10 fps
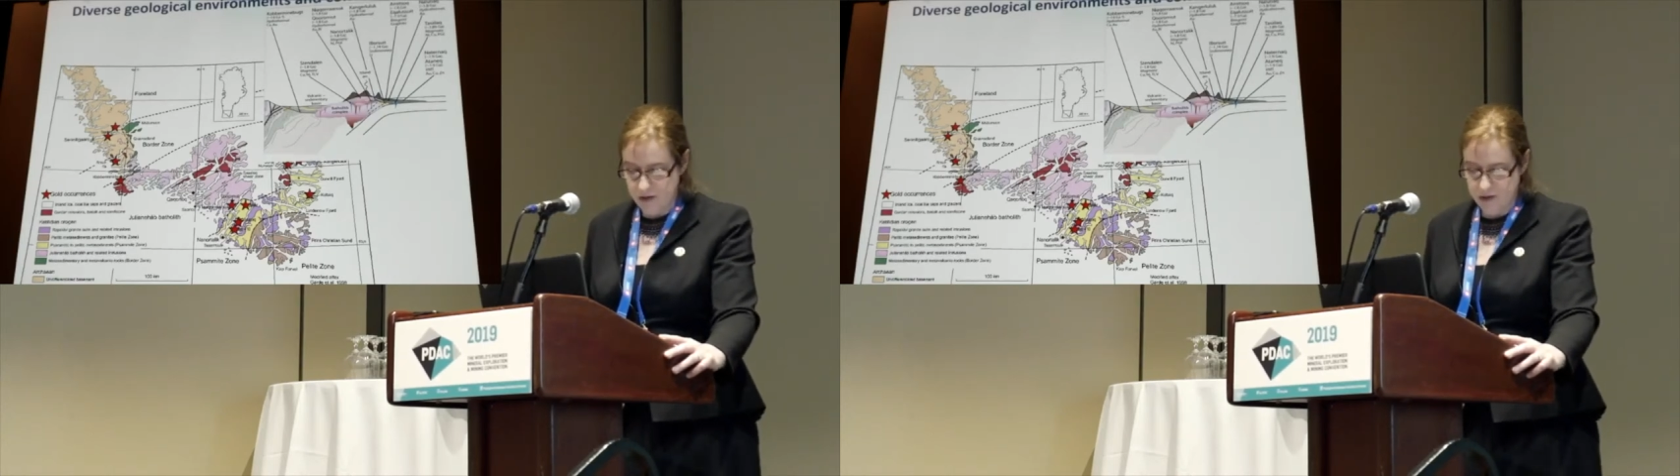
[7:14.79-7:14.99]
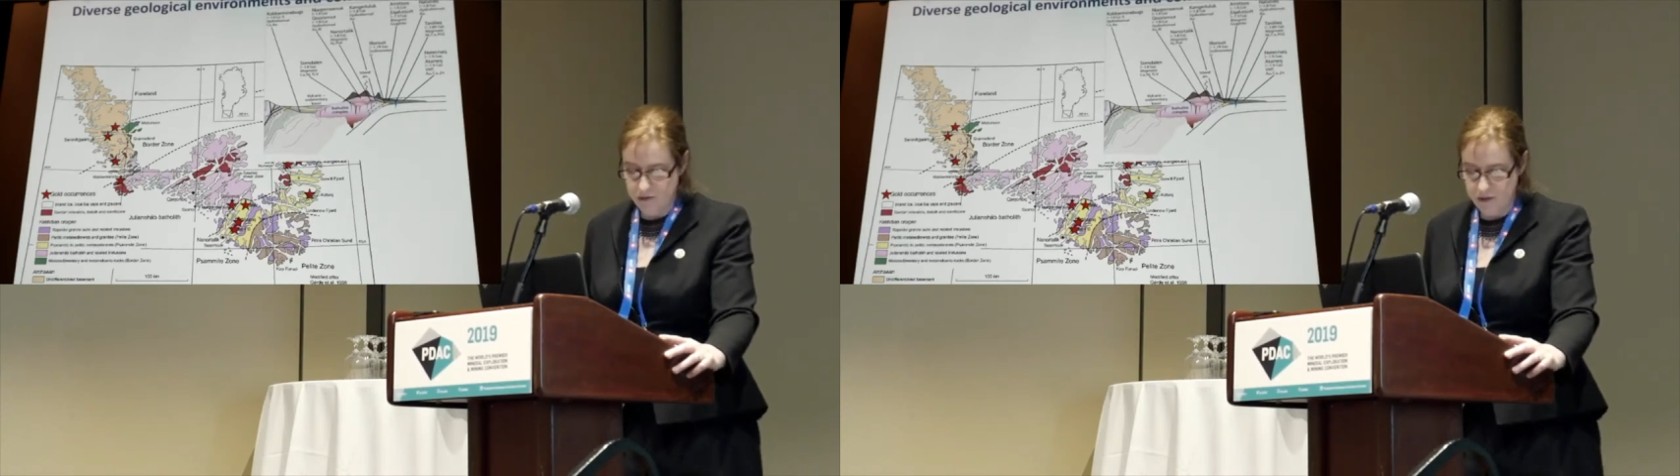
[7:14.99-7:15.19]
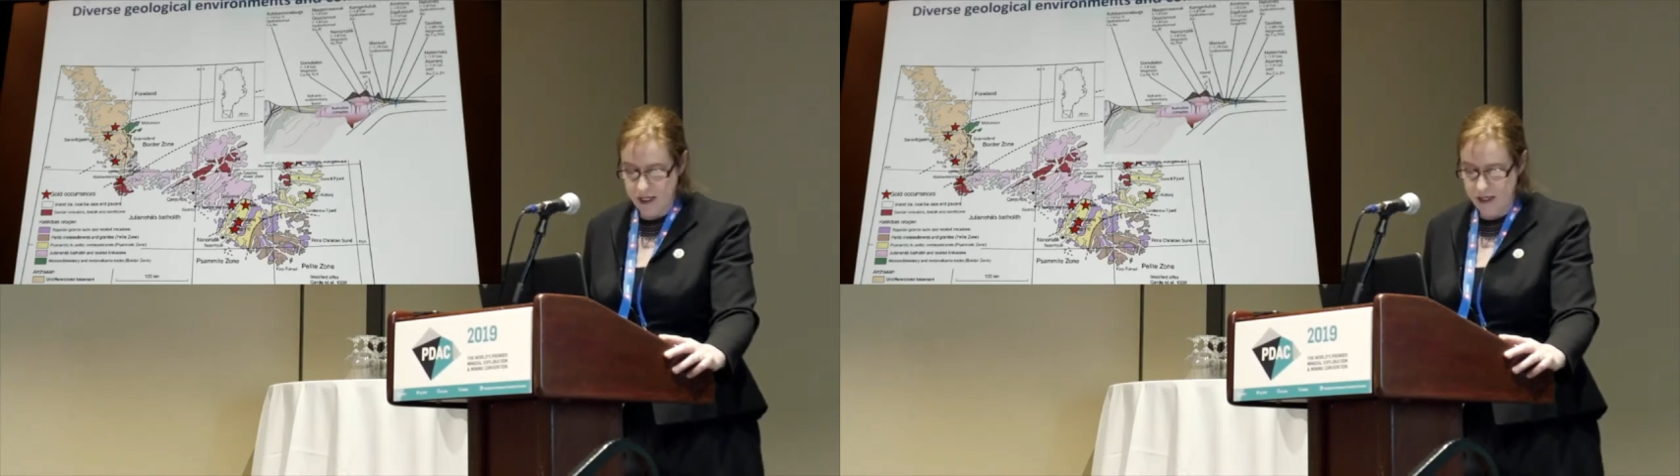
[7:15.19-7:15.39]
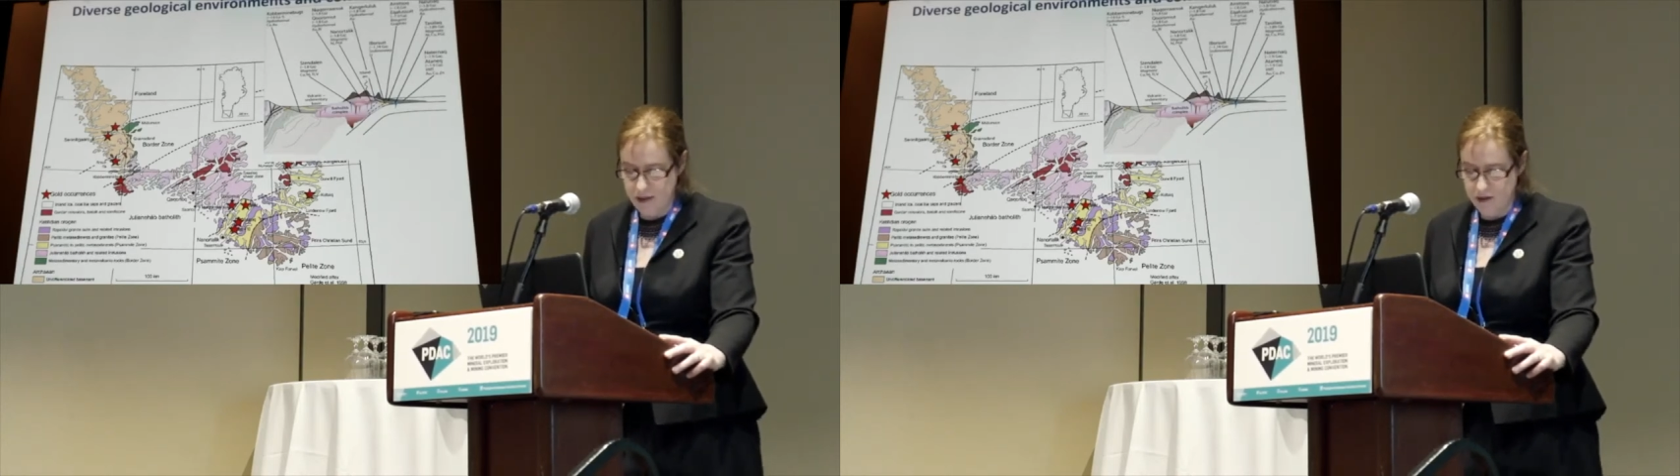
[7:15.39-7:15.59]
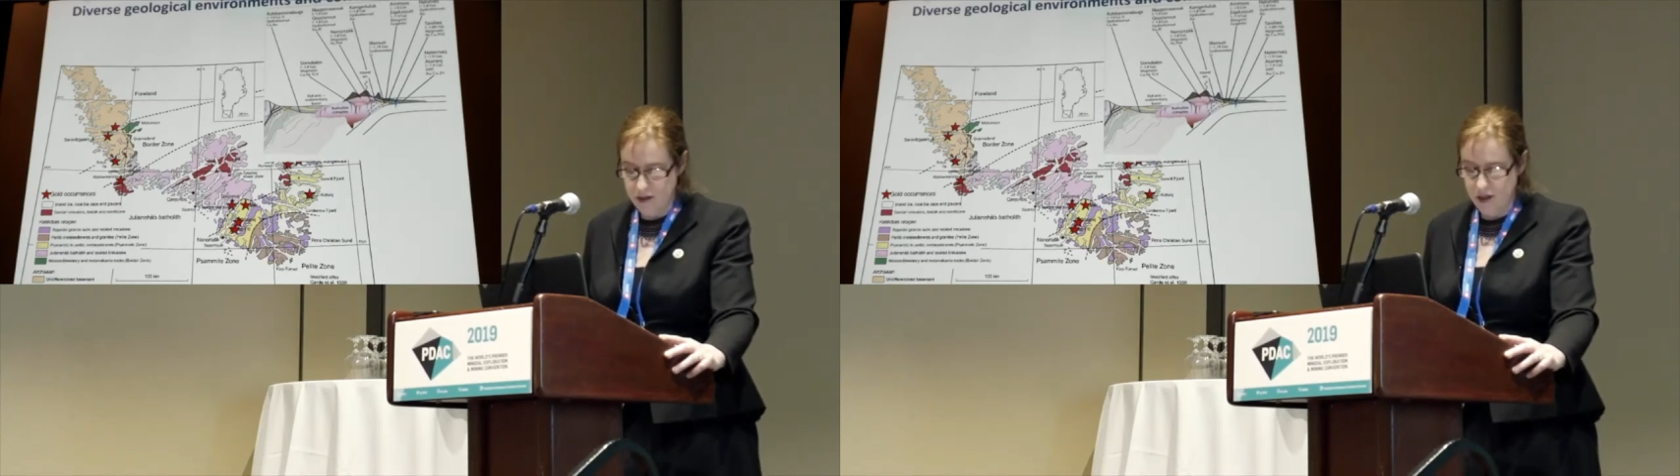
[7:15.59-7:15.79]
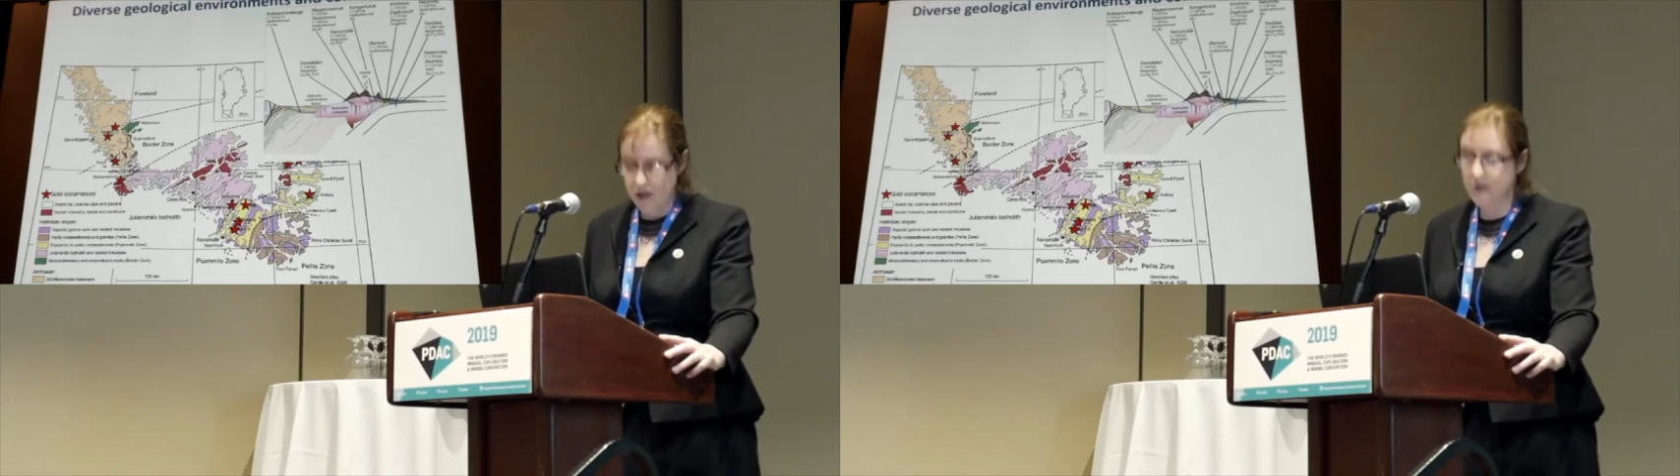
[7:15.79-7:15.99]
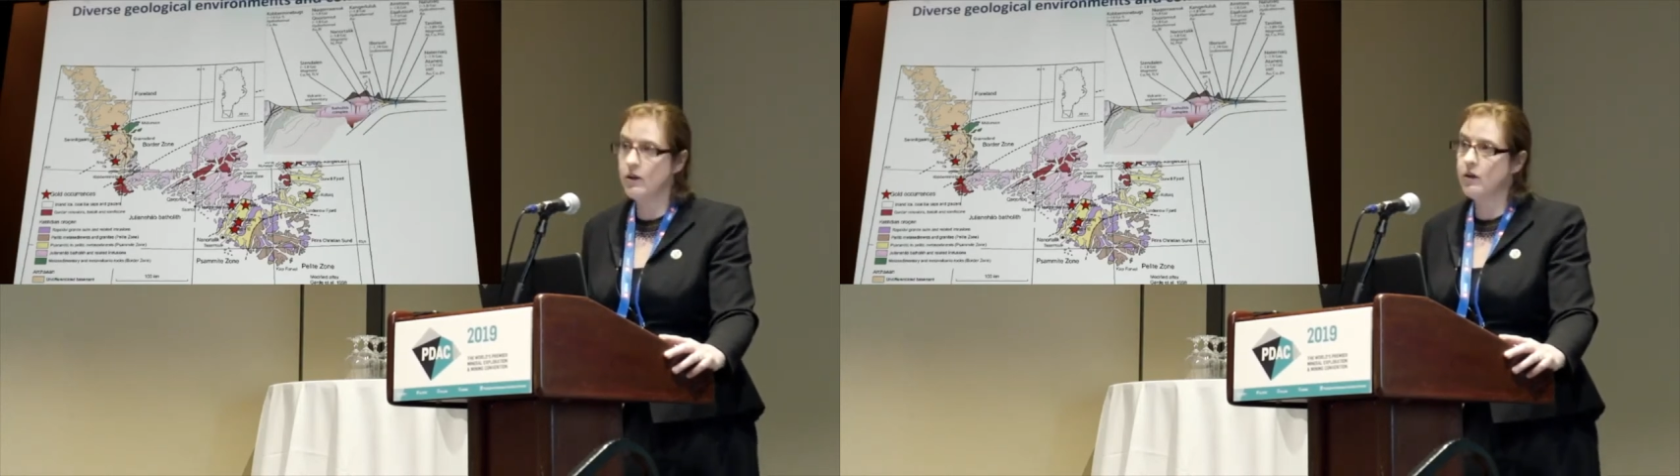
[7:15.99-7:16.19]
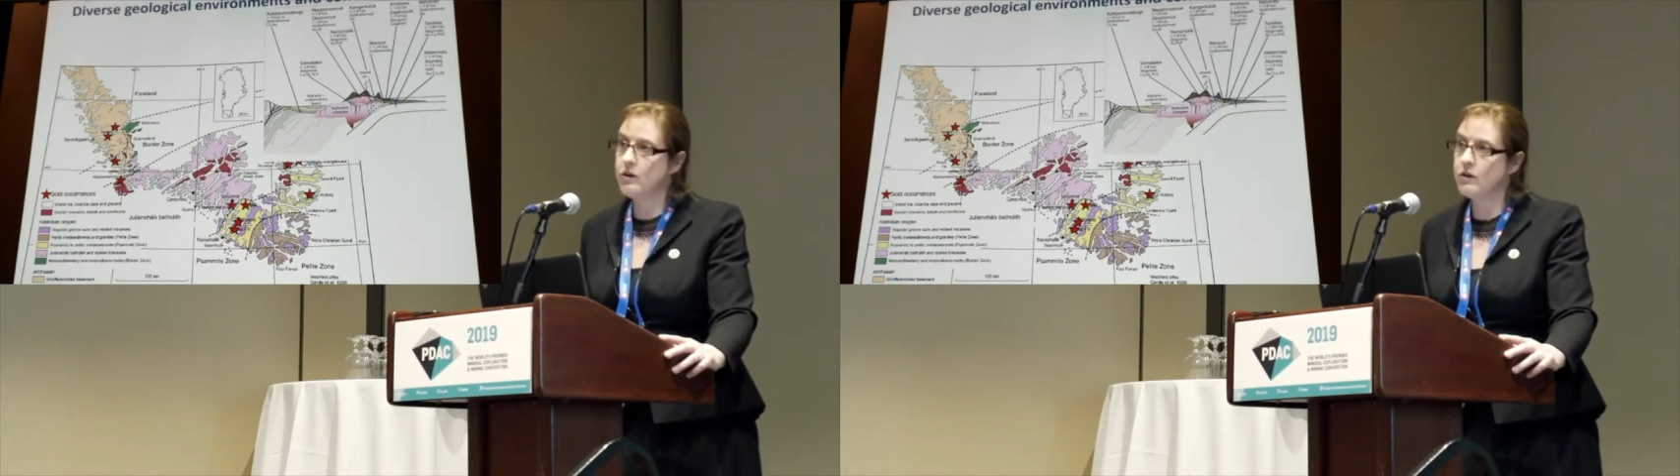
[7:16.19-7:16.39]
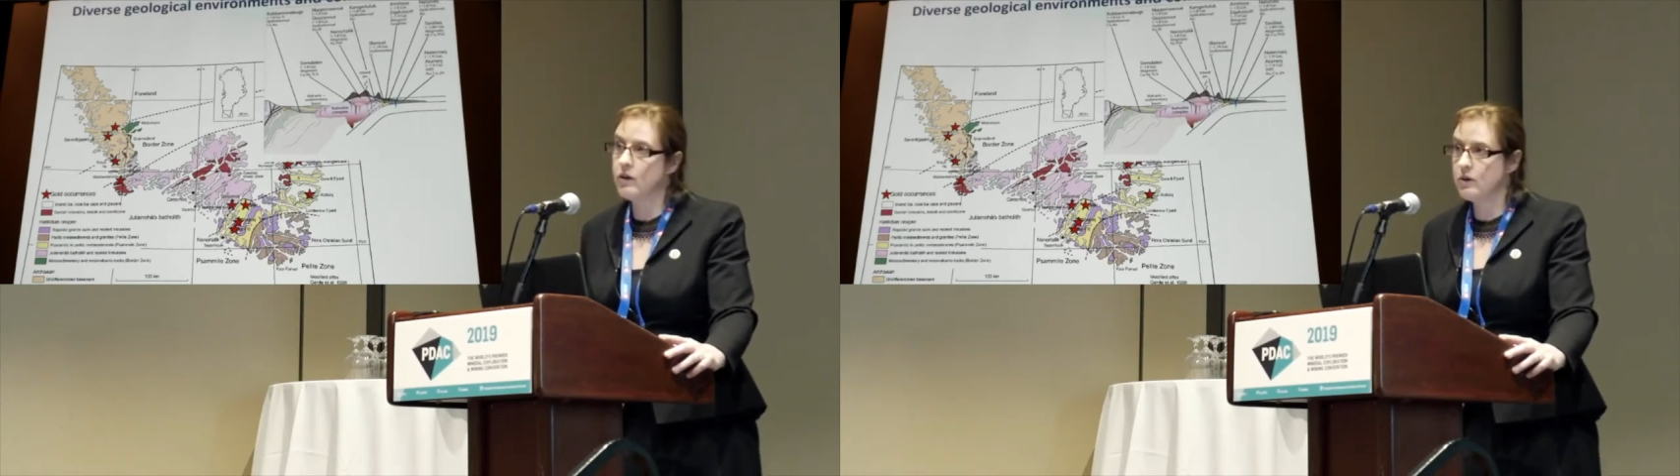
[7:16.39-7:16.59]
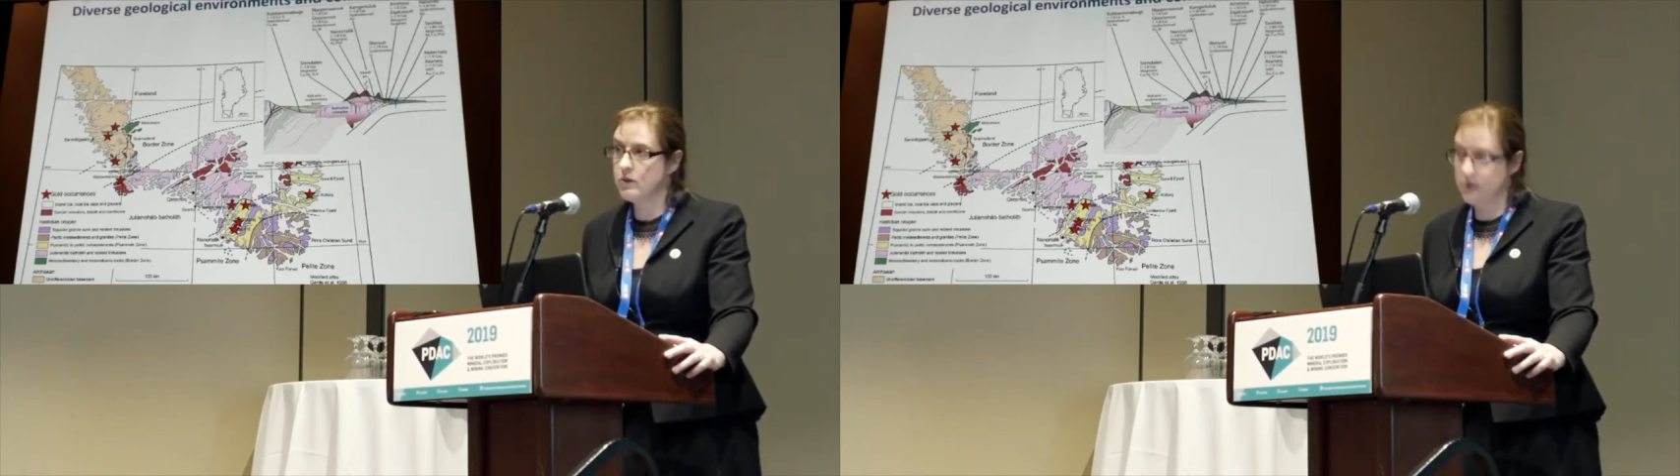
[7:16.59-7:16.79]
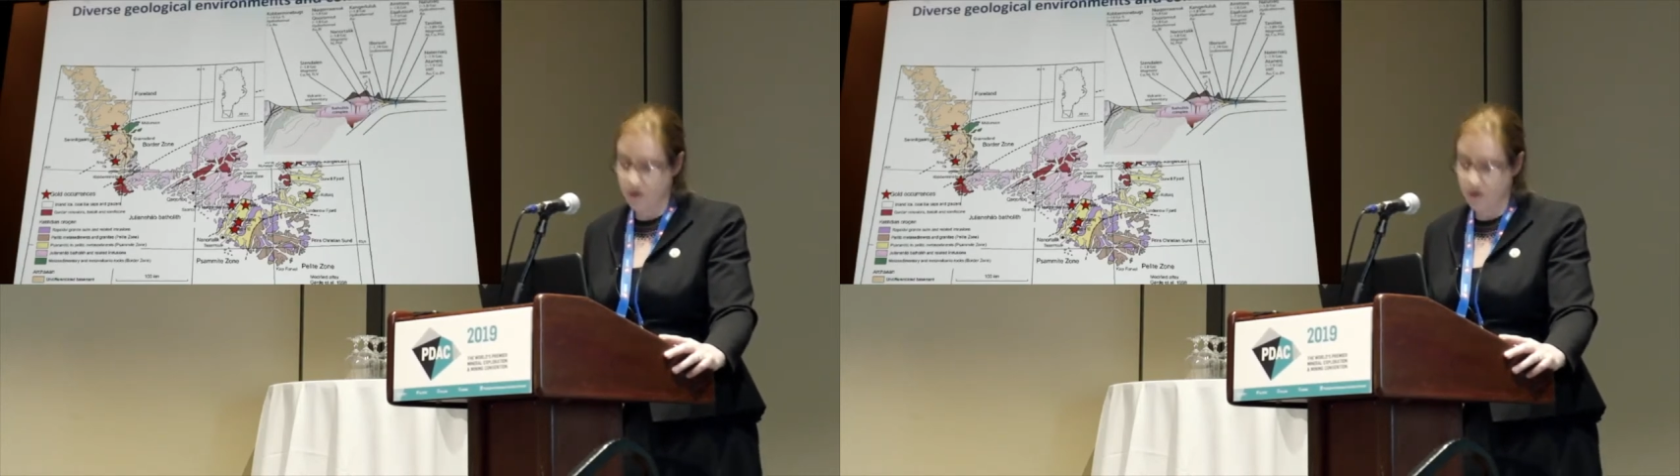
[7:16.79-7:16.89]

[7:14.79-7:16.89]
Marked in red are the known